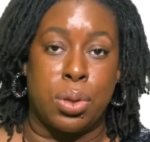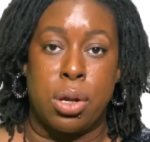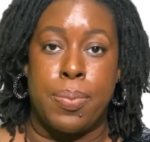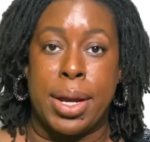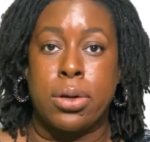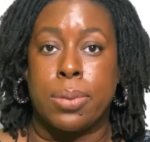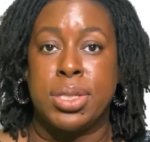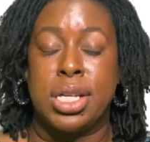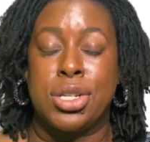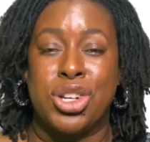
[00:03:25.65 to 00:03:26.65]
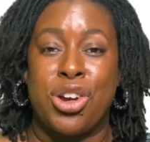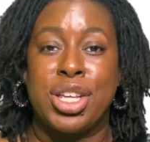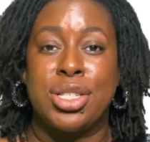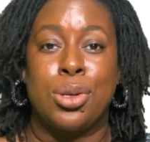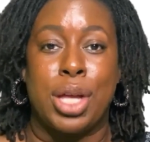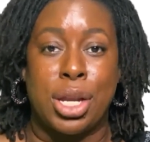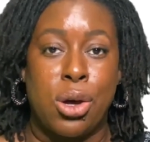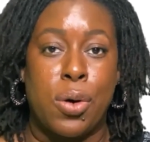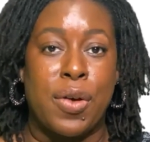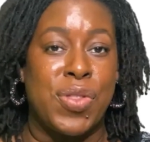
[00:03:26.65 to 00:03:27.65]
your bankruptcy attorney so they
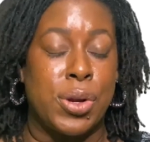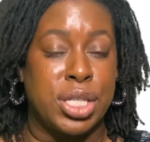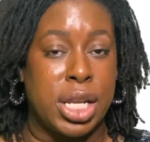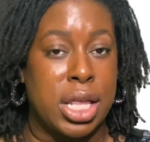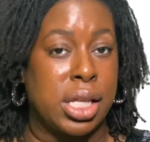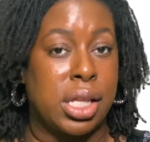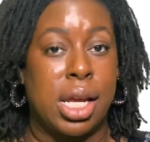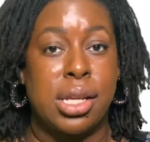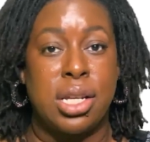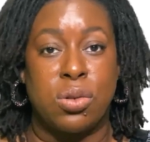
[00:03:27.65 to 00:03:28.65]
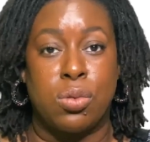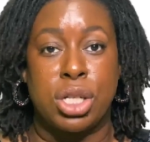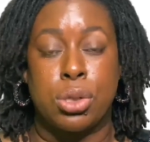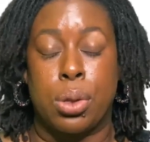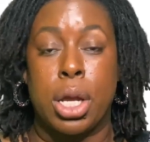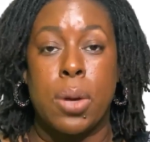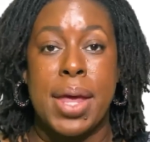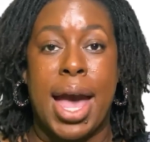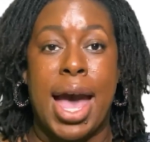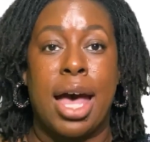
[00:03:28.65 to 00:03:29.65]
know if there's anything that they need to rush on their
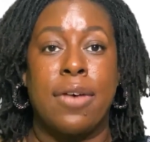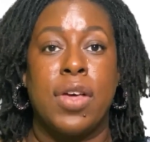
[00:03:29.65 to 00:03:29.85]
behalf